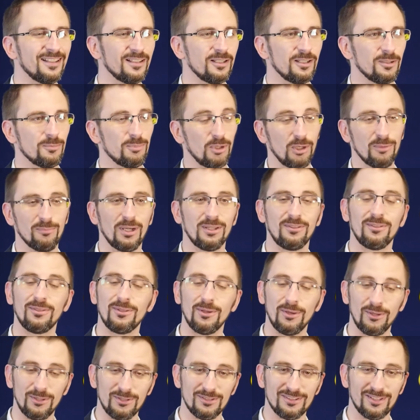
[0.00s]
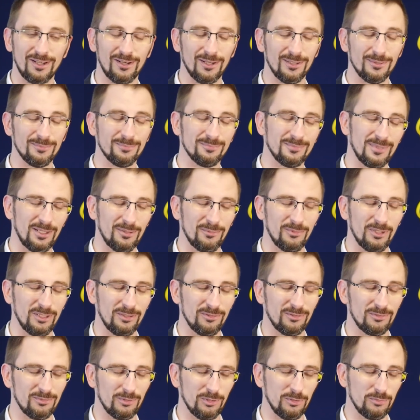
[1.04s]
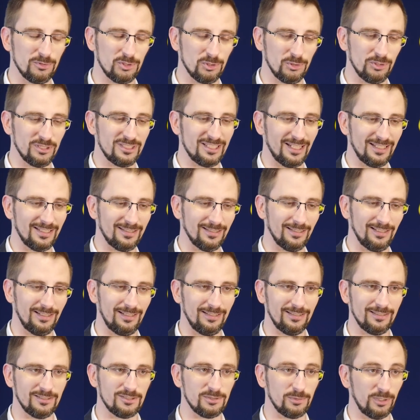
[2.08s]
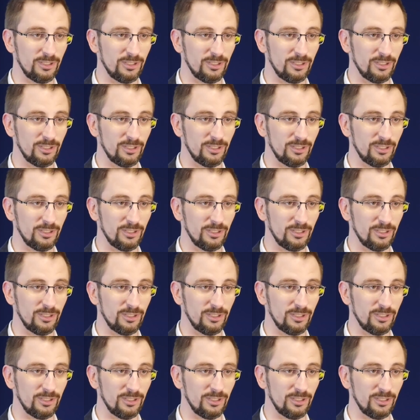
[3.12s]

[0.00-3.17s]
But on my third time I went through, joined Taking the Lead in